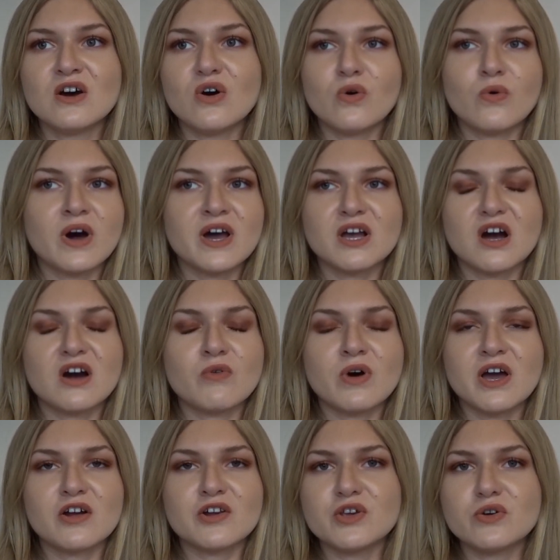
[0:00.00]
or why
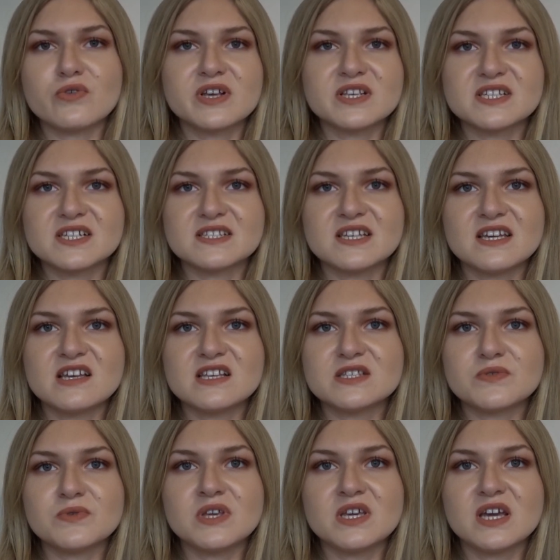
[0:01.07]
aren't you going 6 days
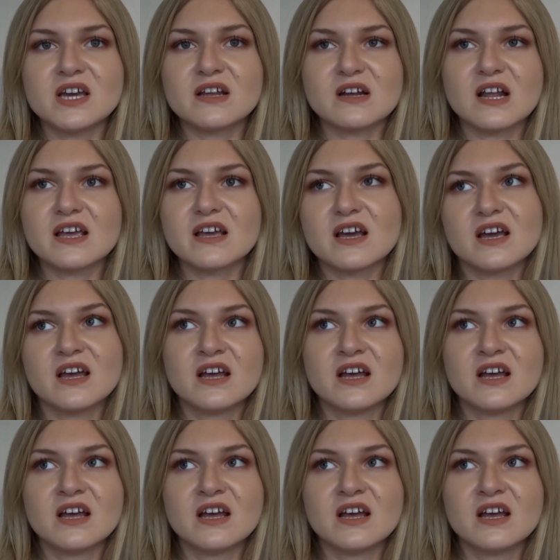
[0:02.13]
a week? And like,